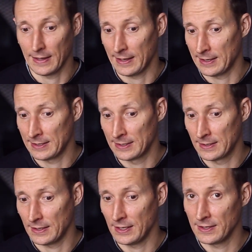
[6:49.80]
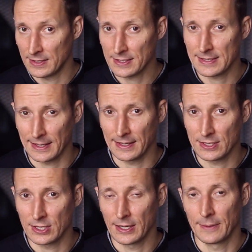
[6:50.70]
And in this
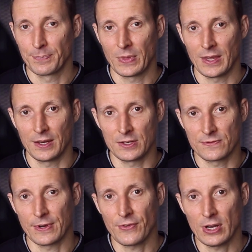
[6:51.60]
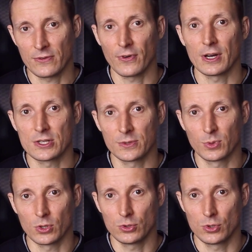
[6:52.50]
case, it is very
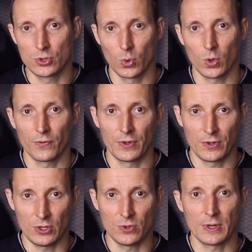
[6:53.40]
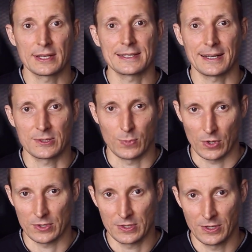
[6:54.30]
advisable to talk with UX
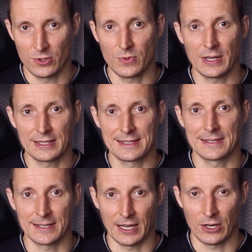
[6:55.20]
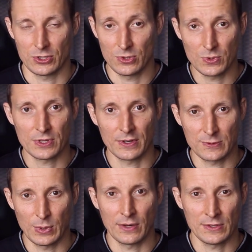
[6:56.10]
experts, UX designers, user
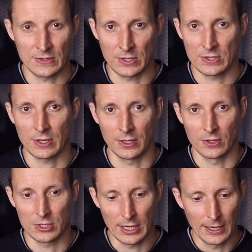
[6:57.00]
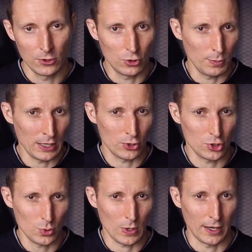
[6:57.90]
experience designers, to make
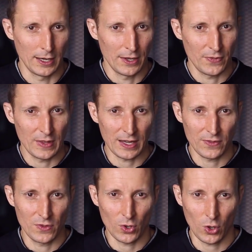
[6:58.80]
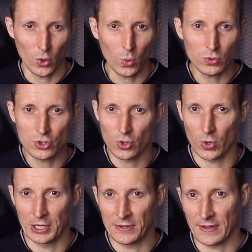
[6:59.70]
sure that the whole
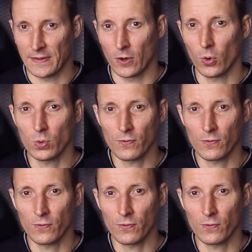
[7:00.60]
journey, that the whole